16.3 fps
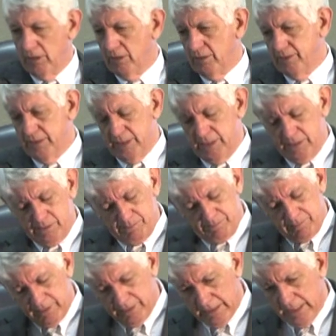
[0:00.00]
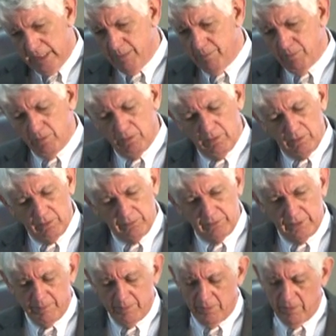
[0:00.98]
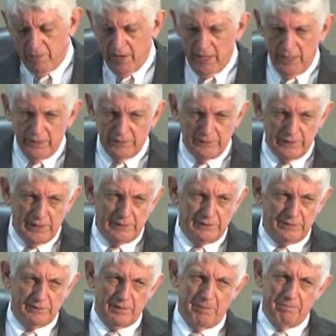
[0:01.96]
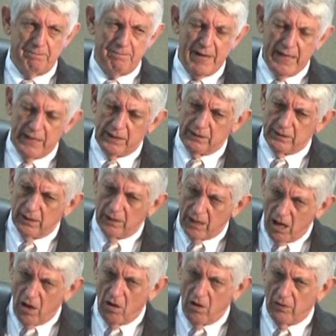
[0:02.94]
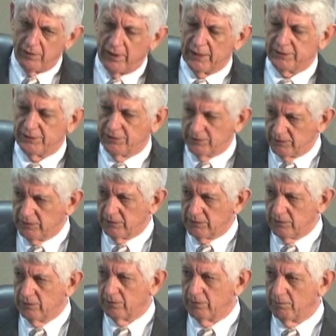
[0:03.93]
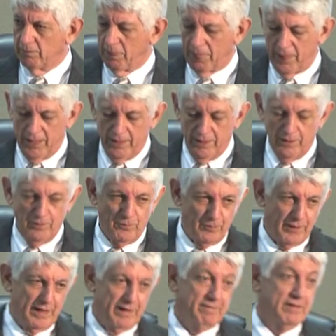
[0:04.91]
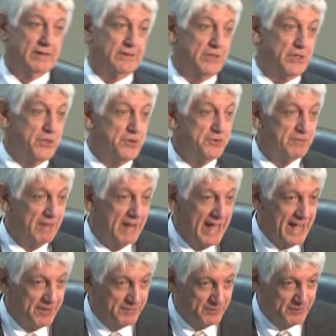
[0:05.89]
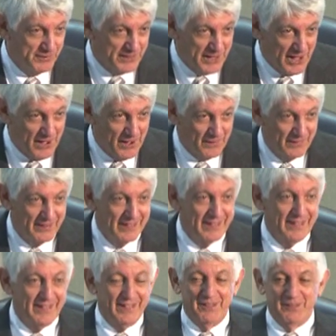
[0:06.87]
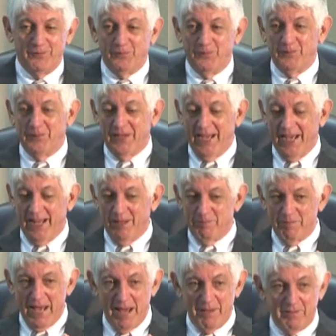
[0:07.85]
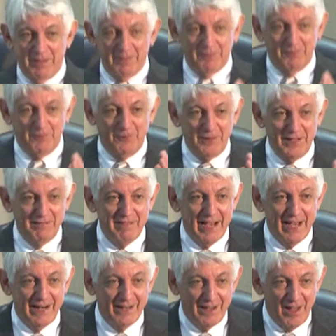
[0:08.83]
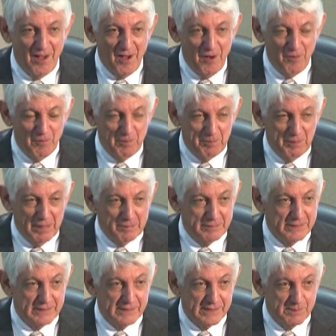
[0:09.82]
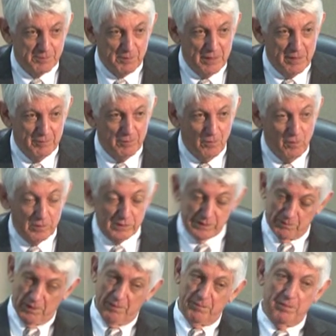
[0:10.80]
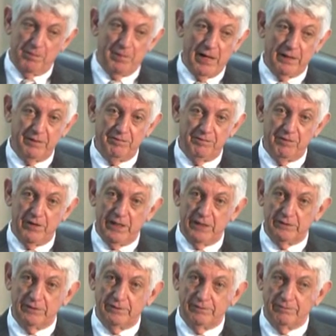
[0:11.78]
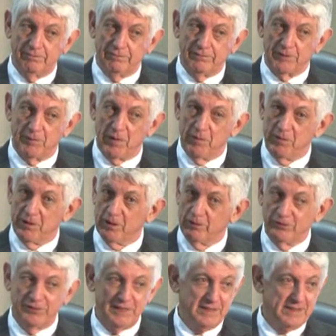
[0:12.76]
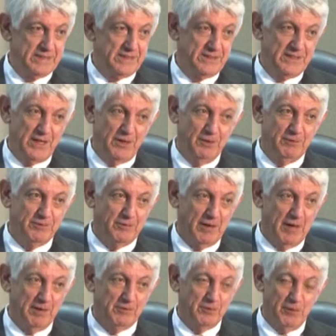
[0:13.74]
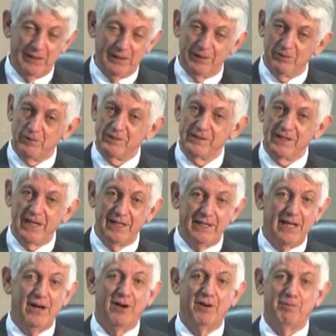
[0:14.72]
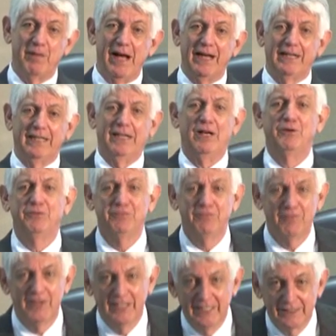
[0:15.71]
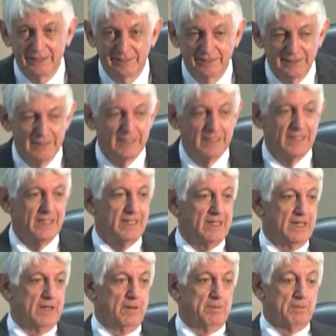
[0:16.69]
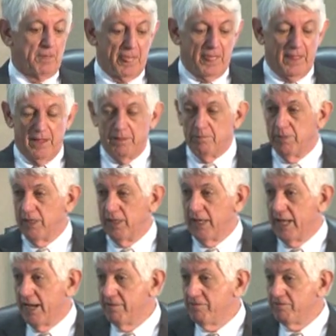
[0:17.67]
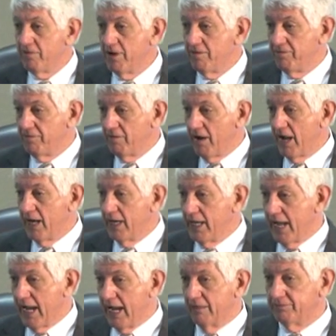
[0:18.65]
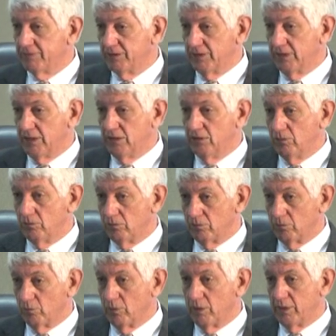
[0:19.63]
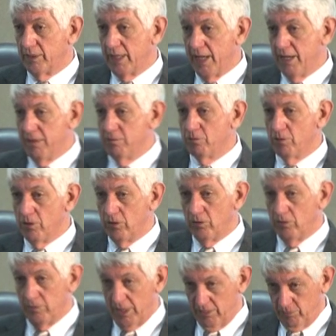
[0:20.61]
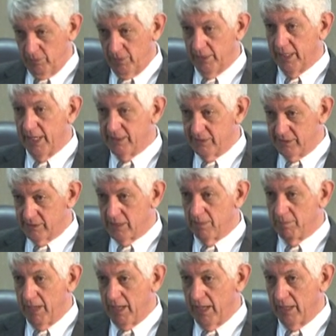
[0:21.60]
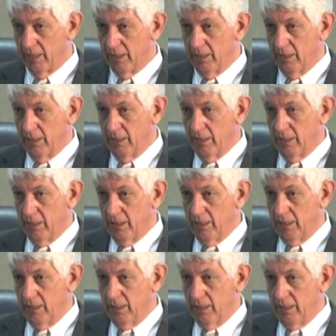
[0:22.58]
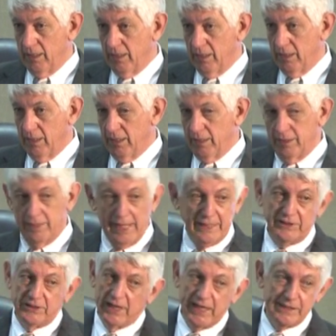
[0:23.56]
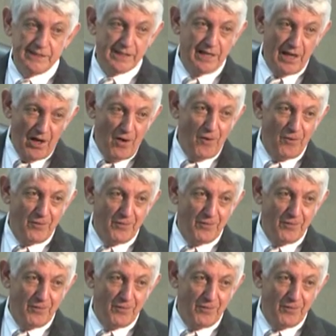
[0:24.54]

These liberal, democratic judges are making the law, and they shouldn't do it. Well, I have a news flash for y'all. Alabama, we've got an all-Republican Supreme Court. Some of them are my good friends. Some of them are going to see this show, so I quickly will say they are my close friends. But every Friday afternoon, when they rule, that's when the cases come out. They change the law.